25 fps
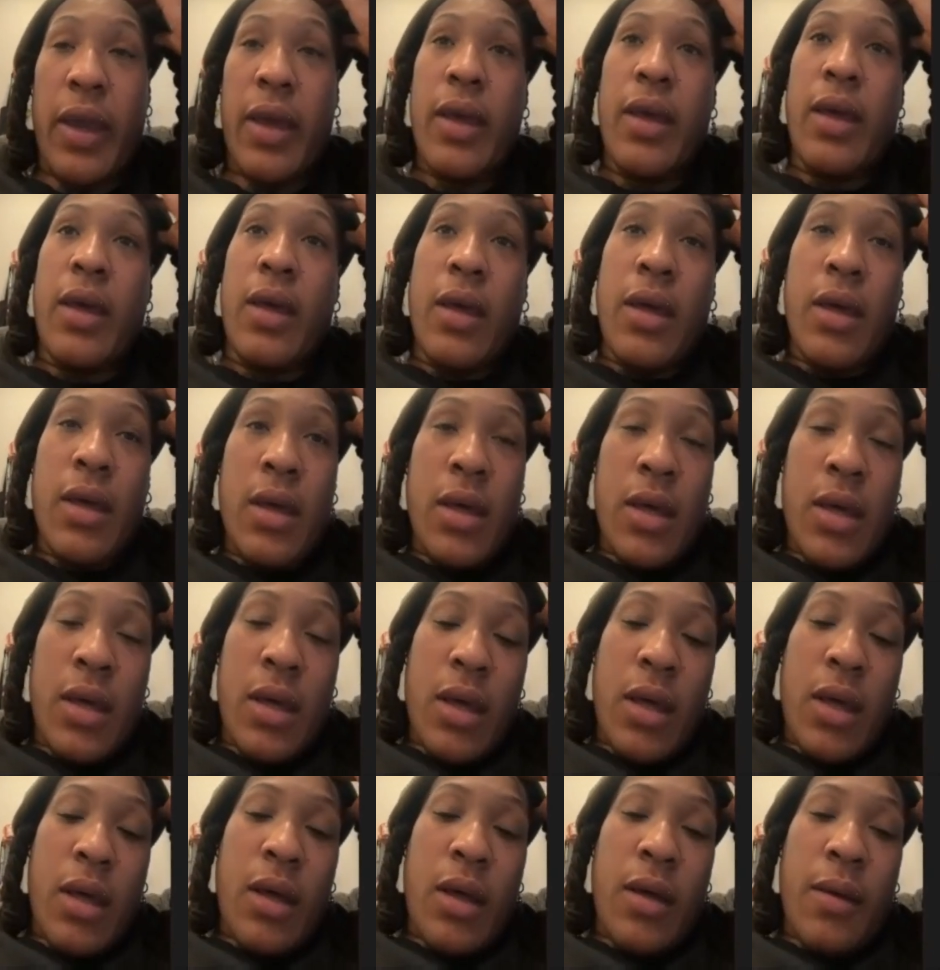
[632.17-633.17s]

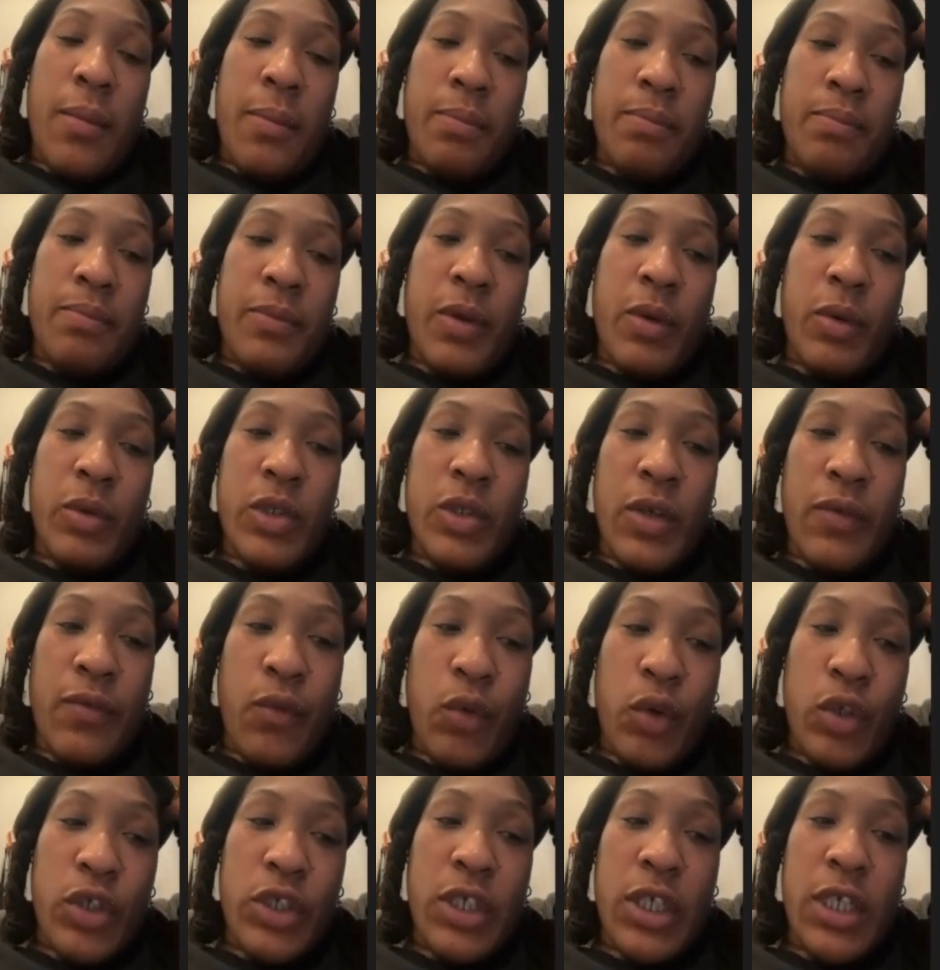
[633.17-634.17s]
It was
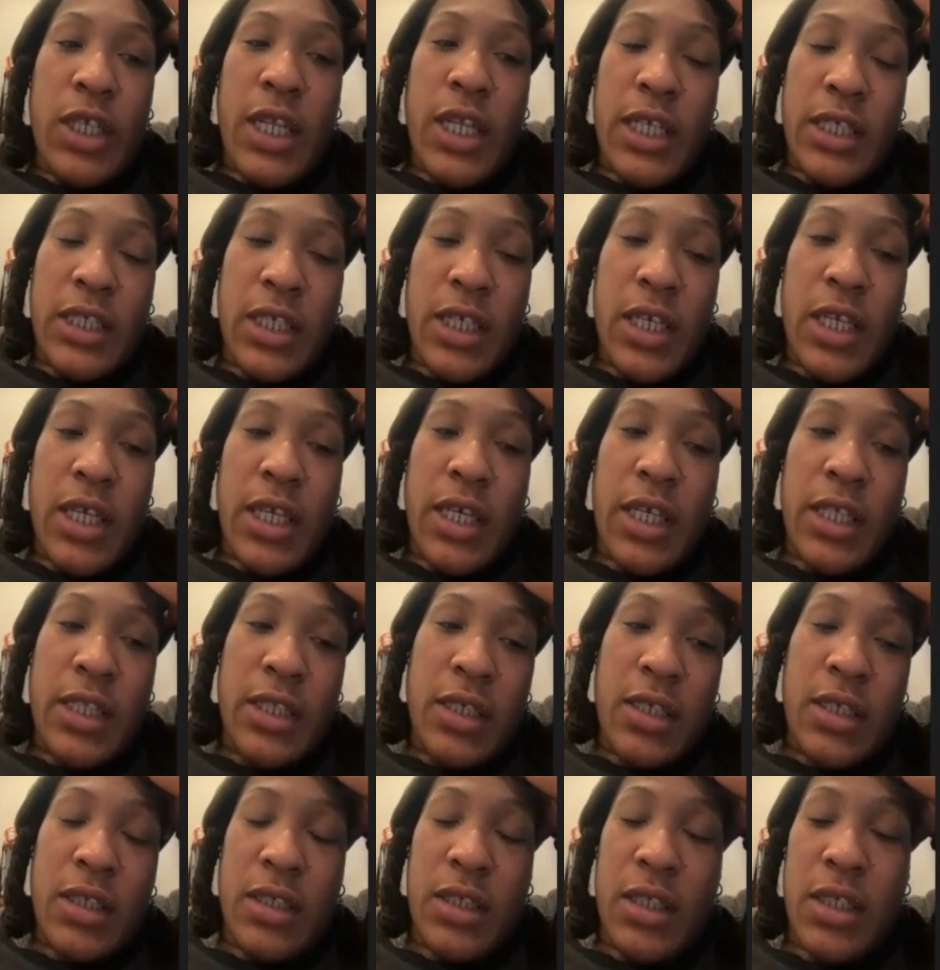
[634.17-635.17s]
unfortunate that she didn't get
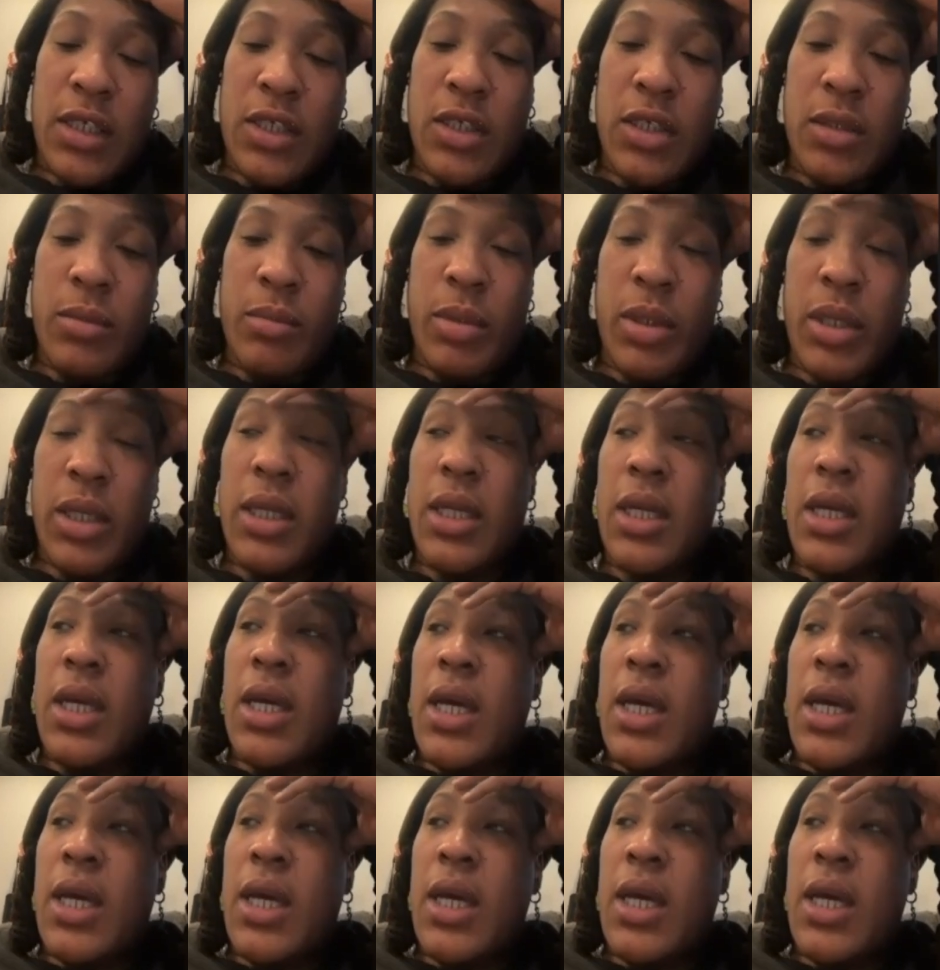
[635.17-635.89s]
the decision, but